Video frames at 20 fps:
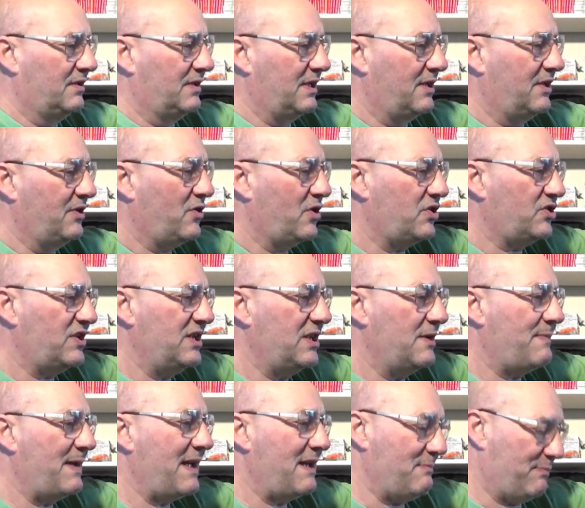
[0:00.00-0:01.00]
Now the nice thing
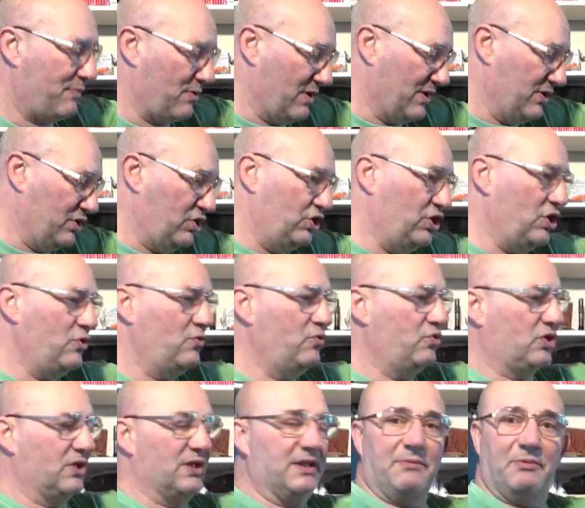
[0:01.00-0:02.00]
about pine is,
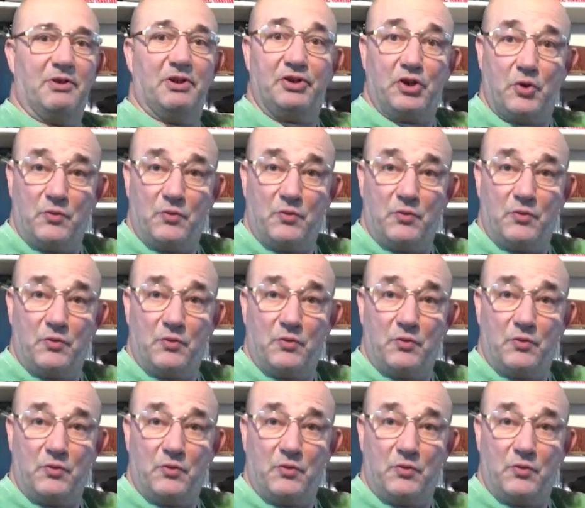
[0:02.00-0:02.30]
usually, I'm going to